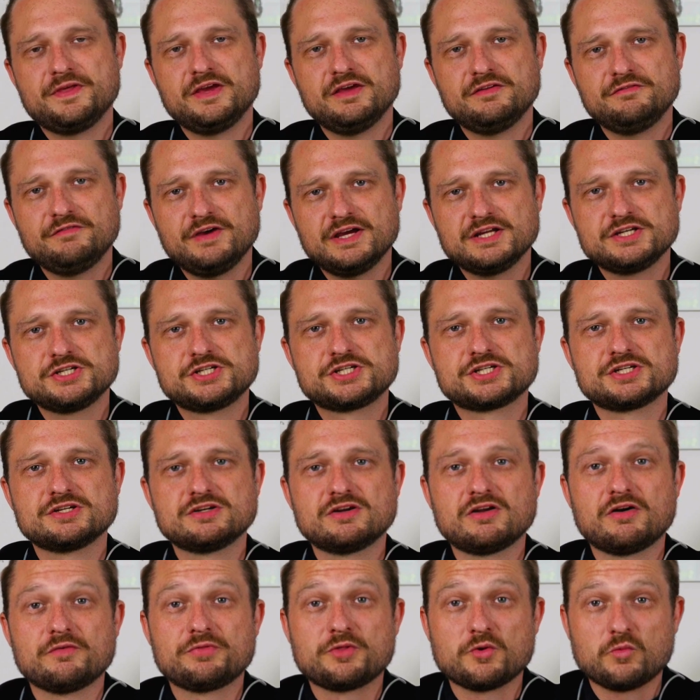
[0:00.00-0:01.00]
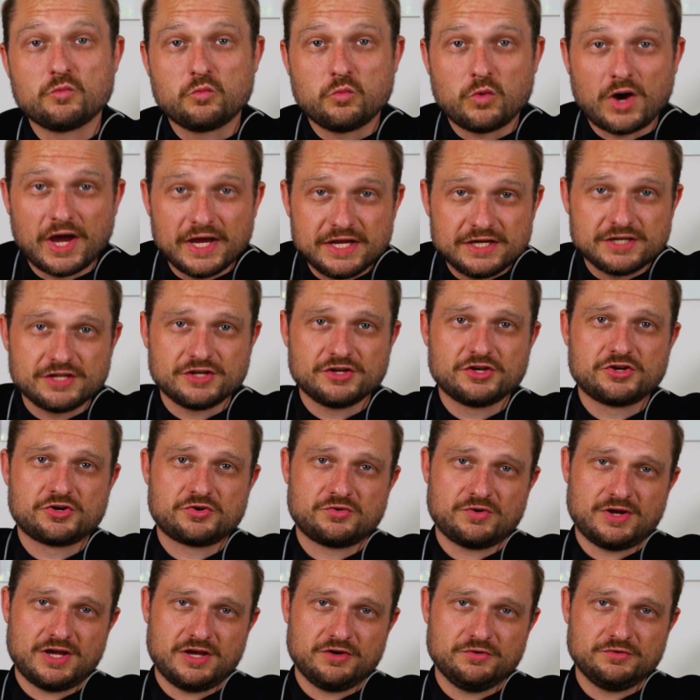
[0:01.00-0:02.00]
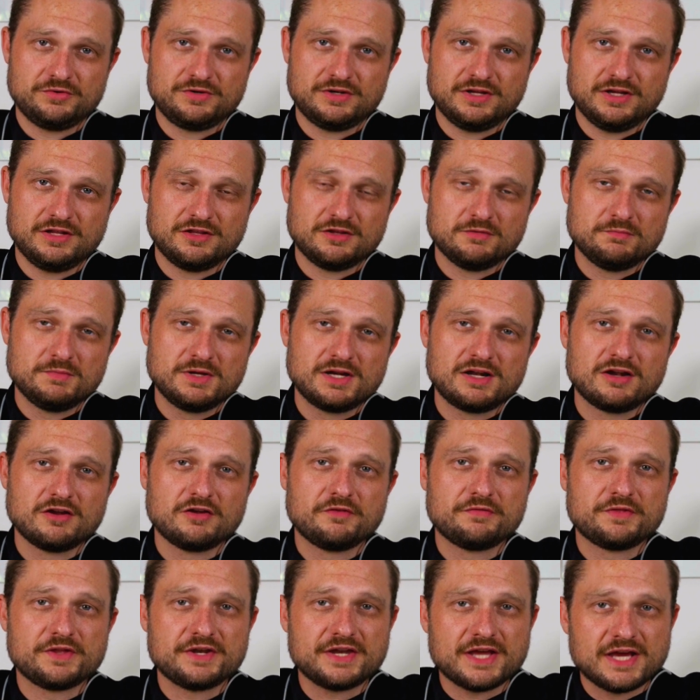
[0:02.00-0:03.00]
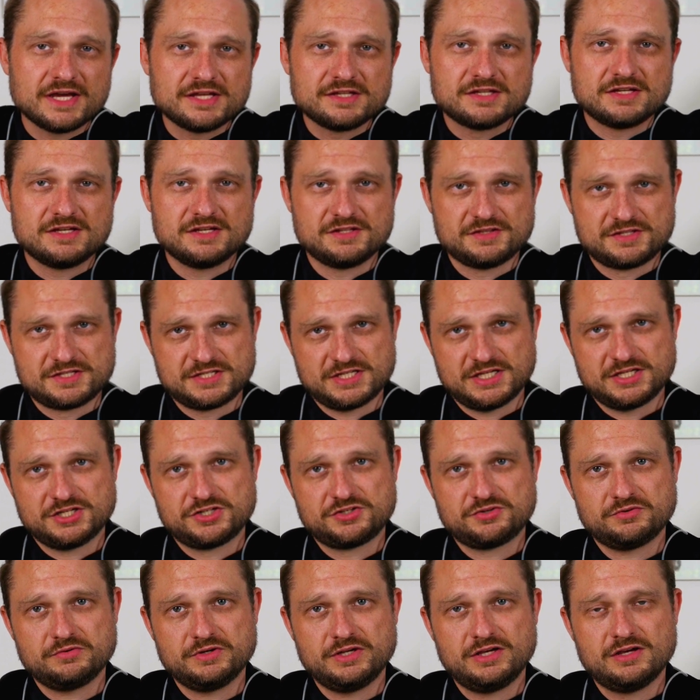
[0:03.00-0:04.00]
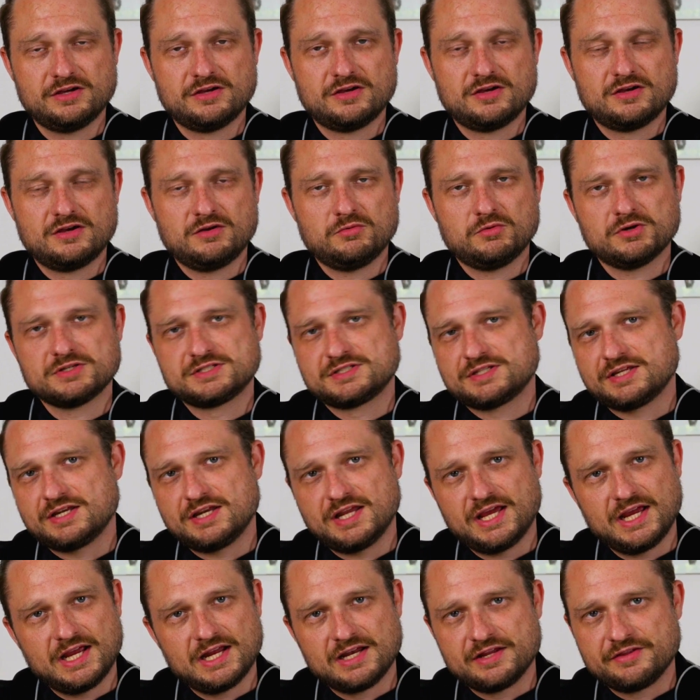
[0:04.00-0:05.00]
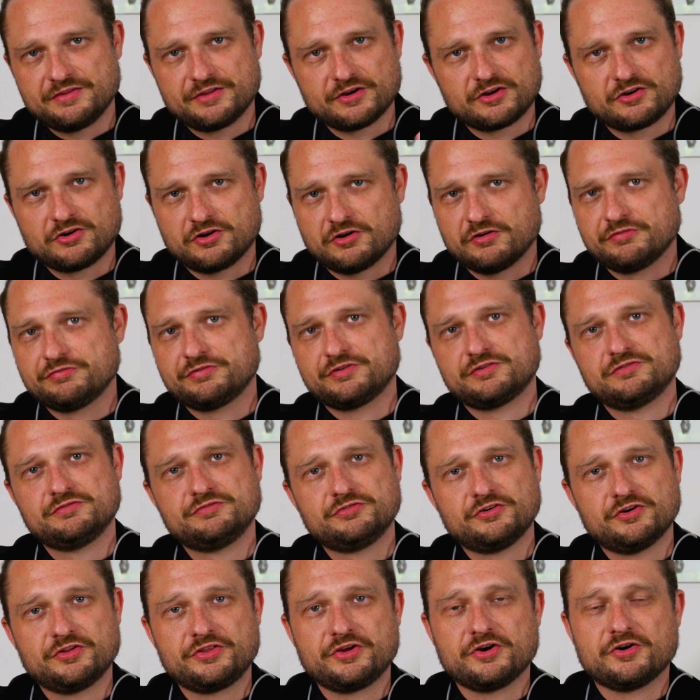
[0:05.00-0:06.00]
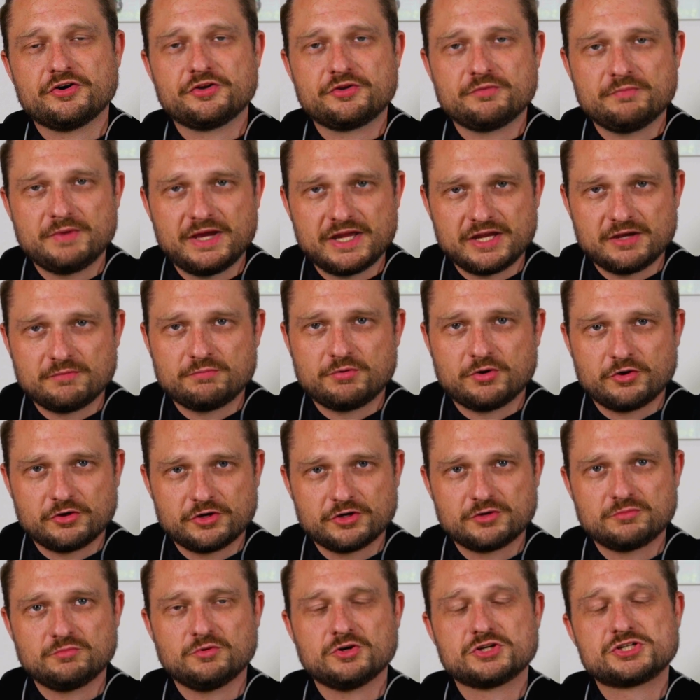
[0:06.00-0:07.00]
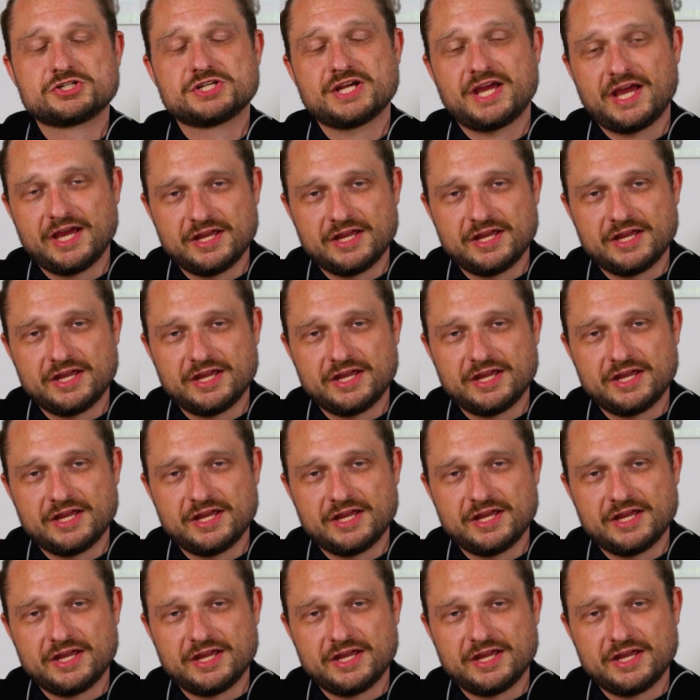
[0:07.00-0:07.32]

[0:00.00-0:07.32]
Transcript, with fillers: The invention of the winding crown in the middle of the 19th century was the nail in the coffin for the automatic pocket watch